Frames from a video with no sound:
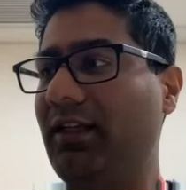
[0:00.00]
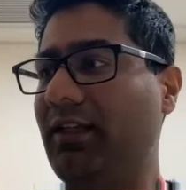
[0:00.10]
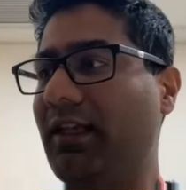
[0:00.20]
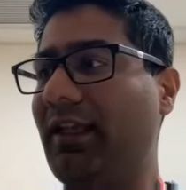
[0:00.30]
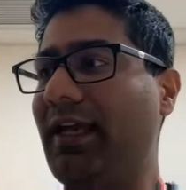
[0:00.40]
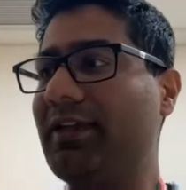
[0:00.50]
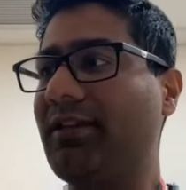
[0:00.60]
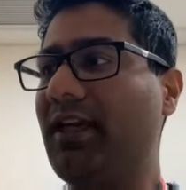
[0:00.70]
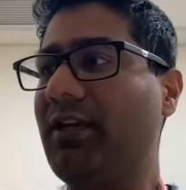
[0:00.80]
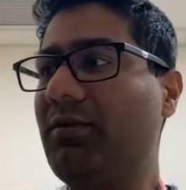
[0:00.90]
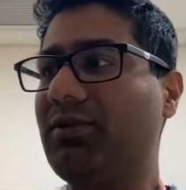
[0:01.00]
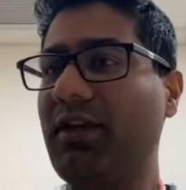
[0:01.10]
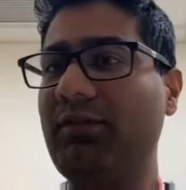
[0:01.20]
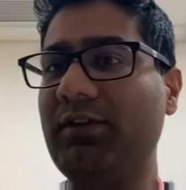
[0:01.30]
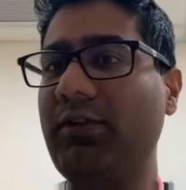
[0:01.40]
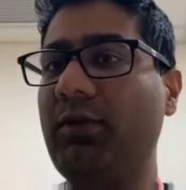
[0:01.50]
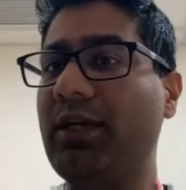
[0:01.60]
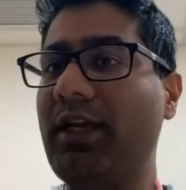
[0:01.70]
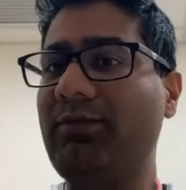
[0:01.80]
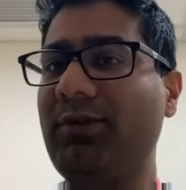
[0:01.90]
Like last night was kind of a slower
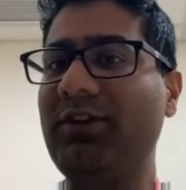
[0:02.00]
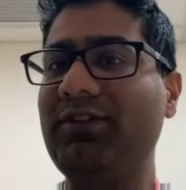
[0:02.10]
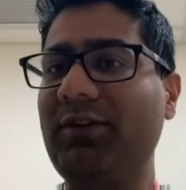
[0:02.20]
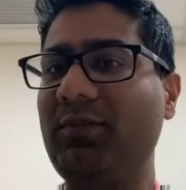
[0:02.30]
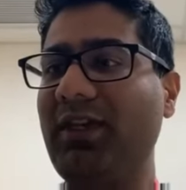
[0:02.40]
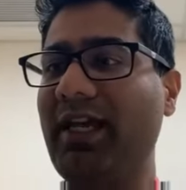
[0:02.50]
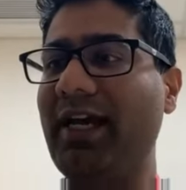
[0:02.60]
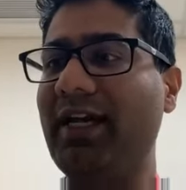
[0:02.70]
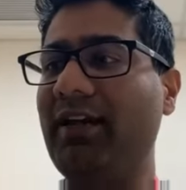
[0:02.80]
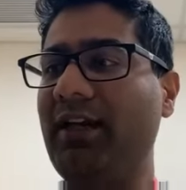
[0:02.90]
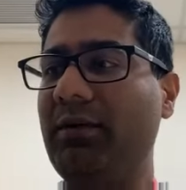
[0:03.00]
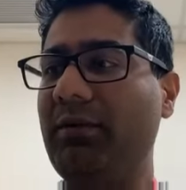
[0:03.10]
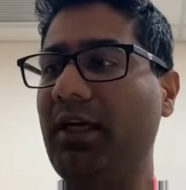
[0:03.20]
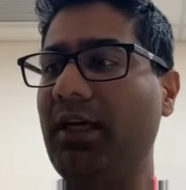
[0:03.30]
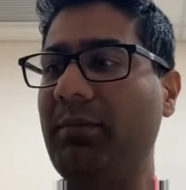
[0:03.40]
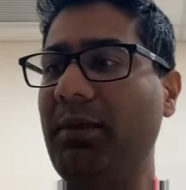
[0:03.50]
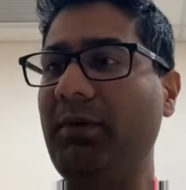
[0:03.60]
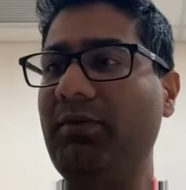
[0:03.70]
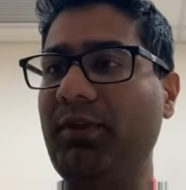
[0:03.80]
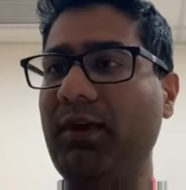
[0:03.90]
night for us, and we had
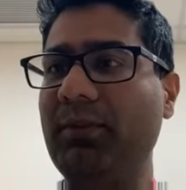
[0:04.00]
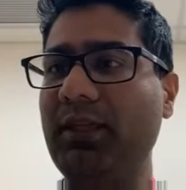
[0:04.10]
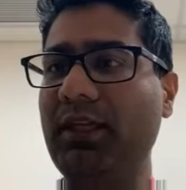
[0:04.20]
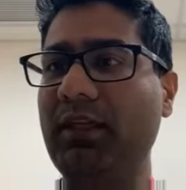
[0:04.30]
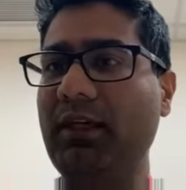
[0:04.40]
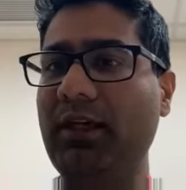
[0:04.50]
people from the